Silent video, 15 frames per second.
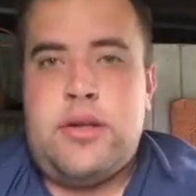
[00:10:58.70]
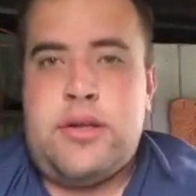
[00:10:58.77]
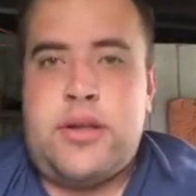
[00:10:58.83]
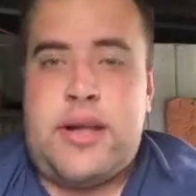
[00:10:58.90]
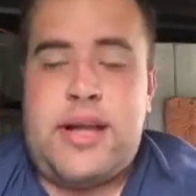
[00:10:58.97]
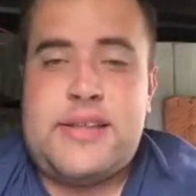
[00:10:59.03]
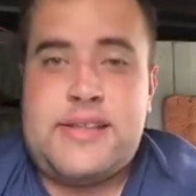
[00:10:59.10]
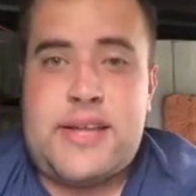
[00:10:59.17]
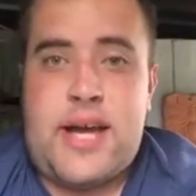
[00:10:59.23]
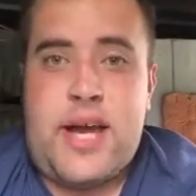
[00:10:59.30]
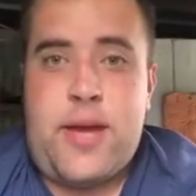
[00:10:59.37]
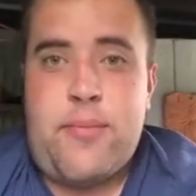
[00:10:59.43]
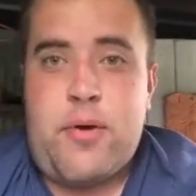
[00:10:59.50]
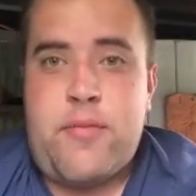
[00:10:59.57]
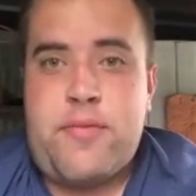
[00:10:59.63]
The next
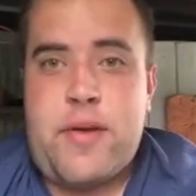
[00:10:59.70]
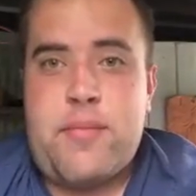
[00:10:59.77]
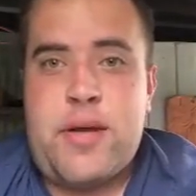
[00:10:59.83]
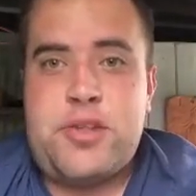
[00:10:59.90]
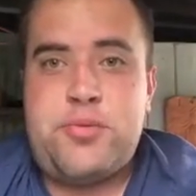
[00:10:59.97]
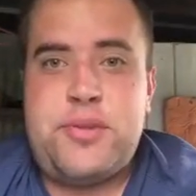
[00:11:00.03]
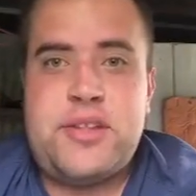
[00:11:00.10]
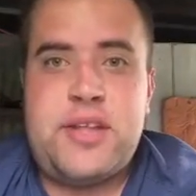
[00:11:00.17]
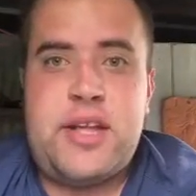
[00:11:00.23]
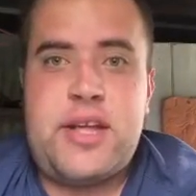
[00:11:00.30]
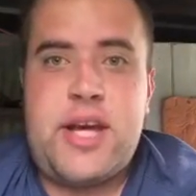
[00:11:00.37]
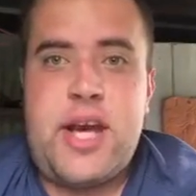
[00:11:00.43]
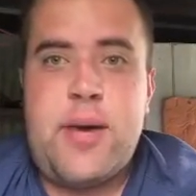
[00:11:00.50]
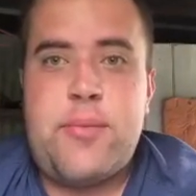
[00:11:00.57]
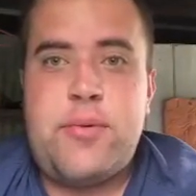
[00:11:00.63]
game of that match, we see the
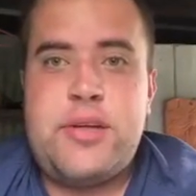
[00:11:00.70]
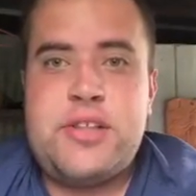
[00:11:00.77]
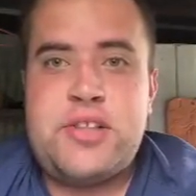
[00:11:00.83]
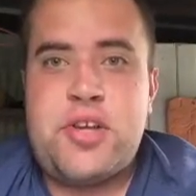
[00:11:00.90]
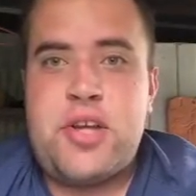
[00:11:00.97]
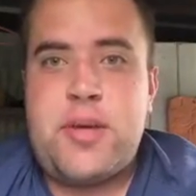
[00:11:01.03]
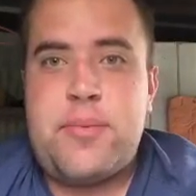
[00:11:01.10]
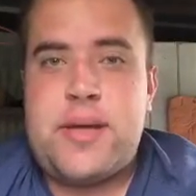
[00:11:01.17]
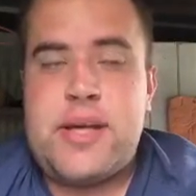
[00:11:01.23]
Cowboys going up